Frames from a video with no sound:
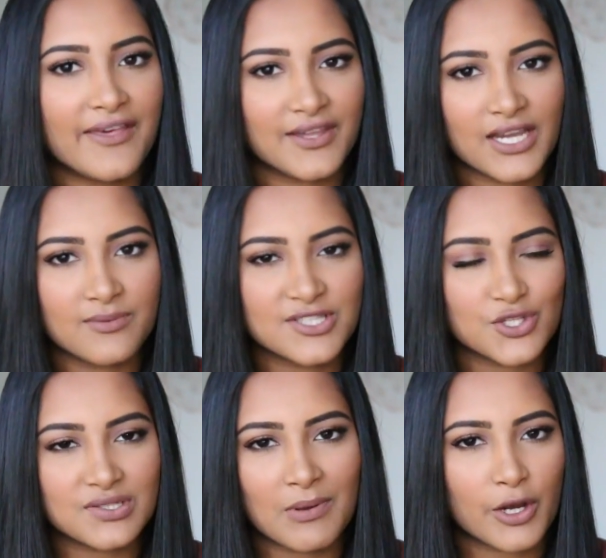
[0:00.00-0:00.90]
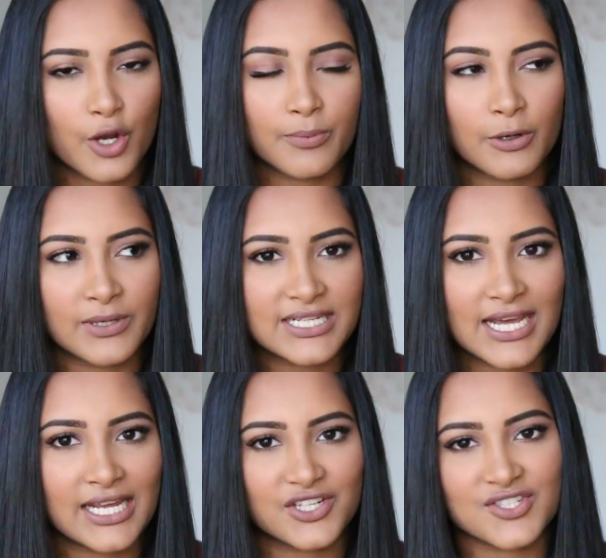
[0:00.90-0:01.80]
I think I was using my GoPro one
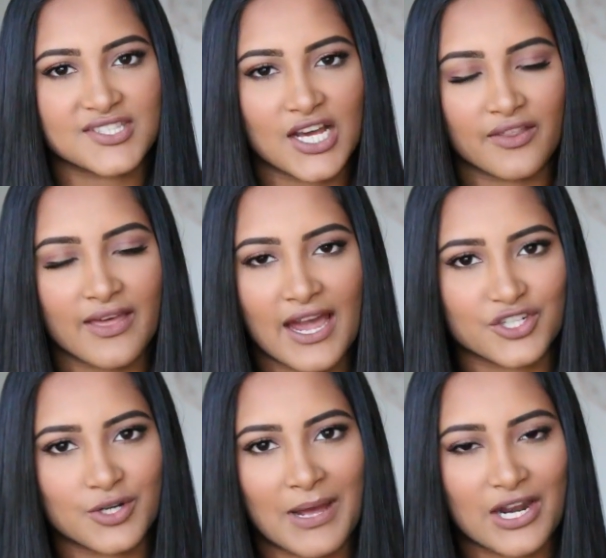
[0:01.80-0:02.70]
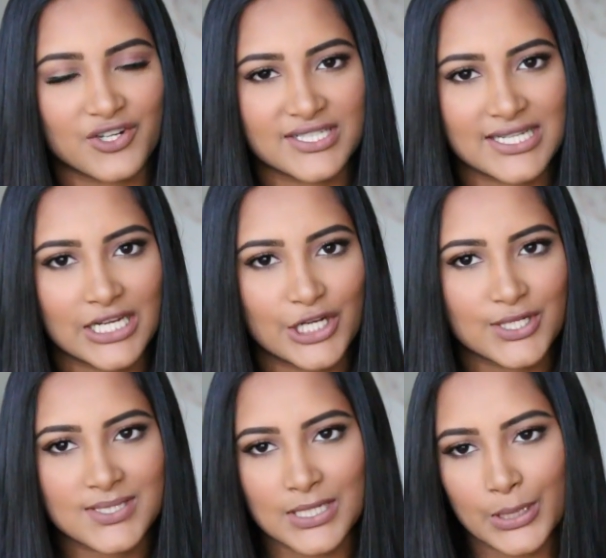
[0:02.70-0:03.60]
day and just stuck the extra batteries in here,
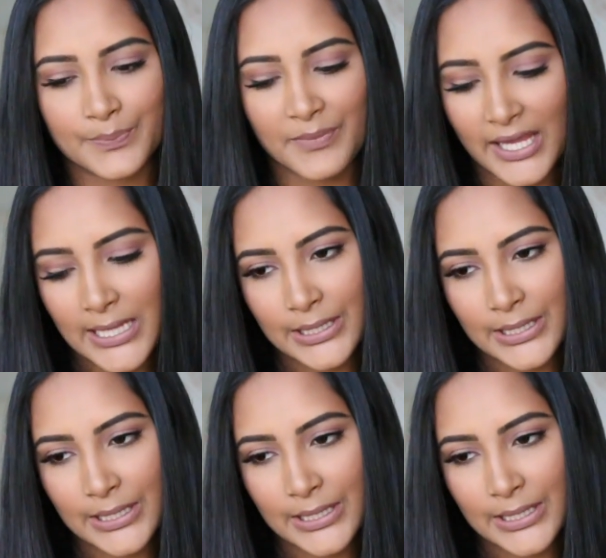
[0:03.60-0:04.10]
so it's